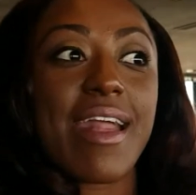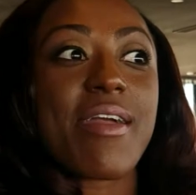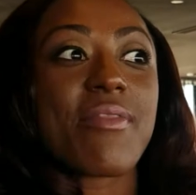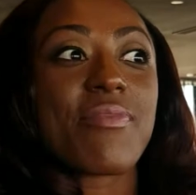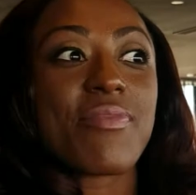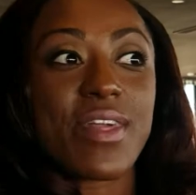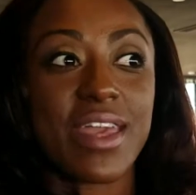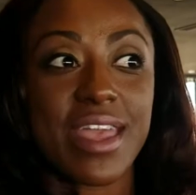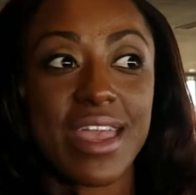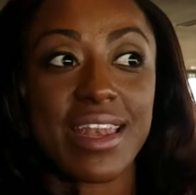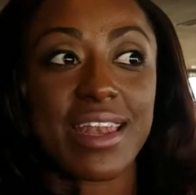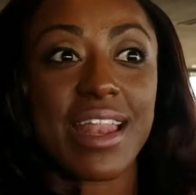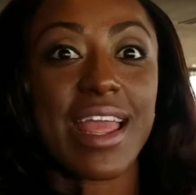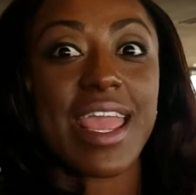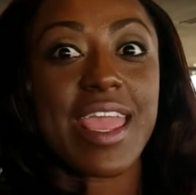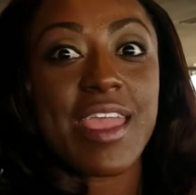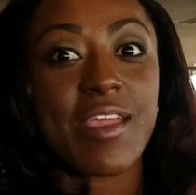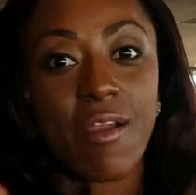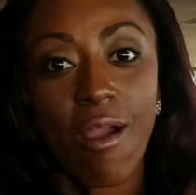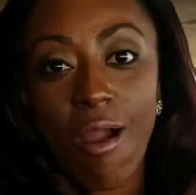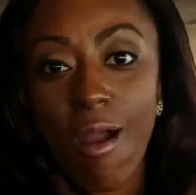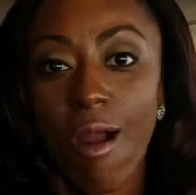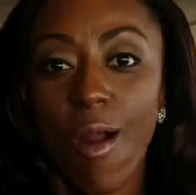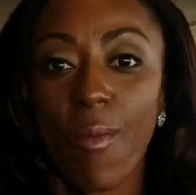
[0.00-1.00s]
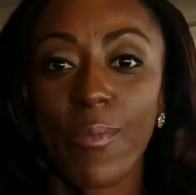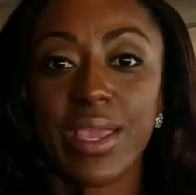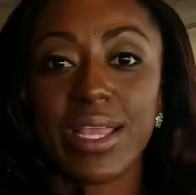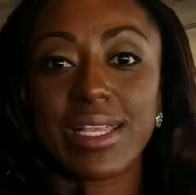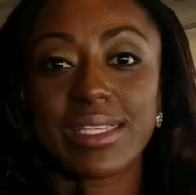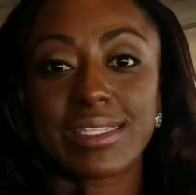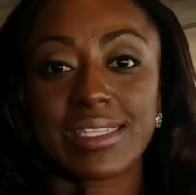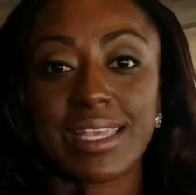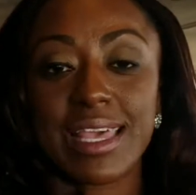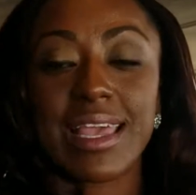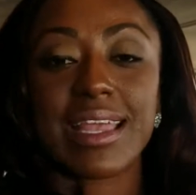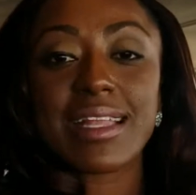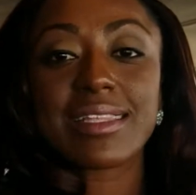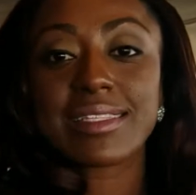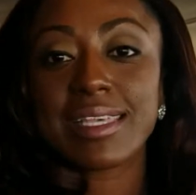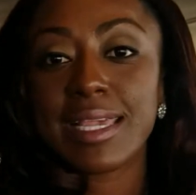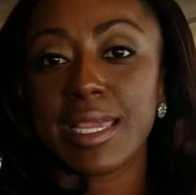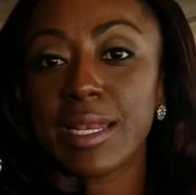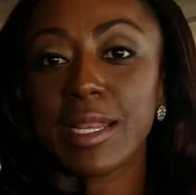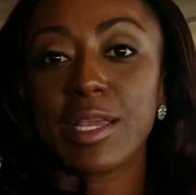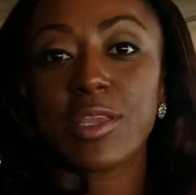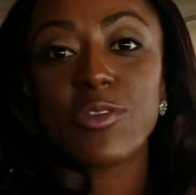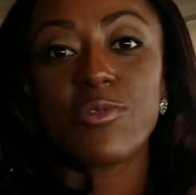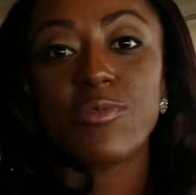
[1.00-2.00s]
and then he called me and said,
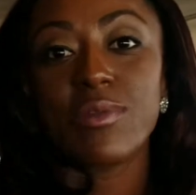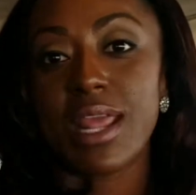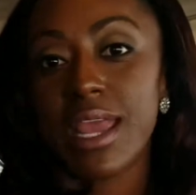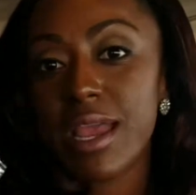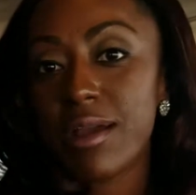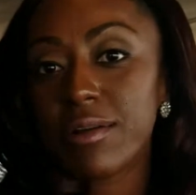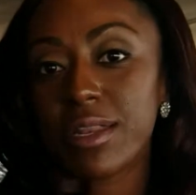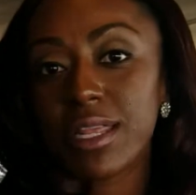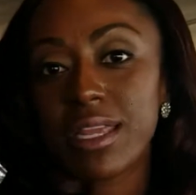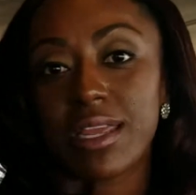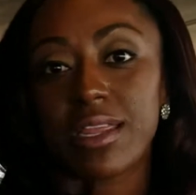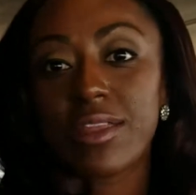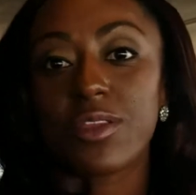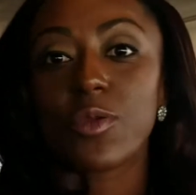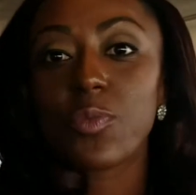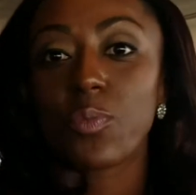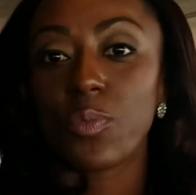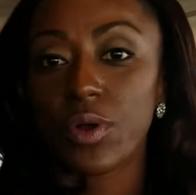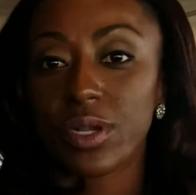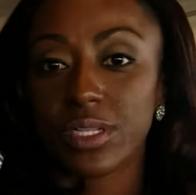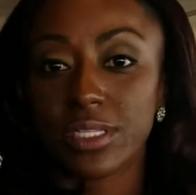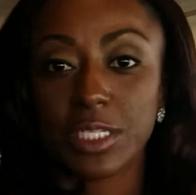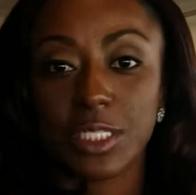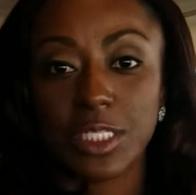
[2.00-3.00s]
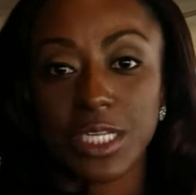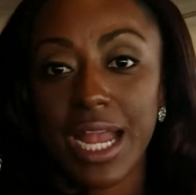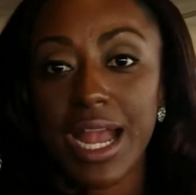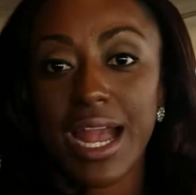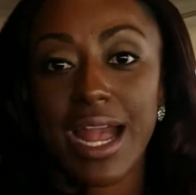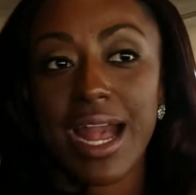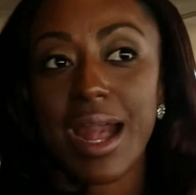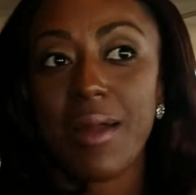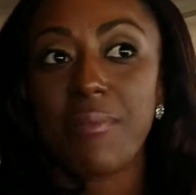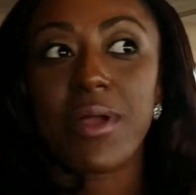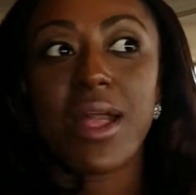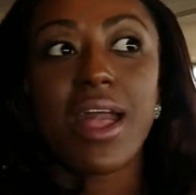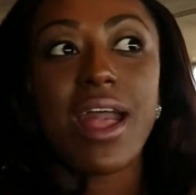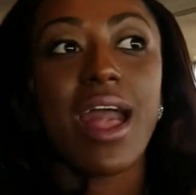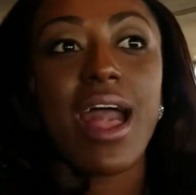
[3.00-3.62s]
Tina, you nailed it. You booked the job.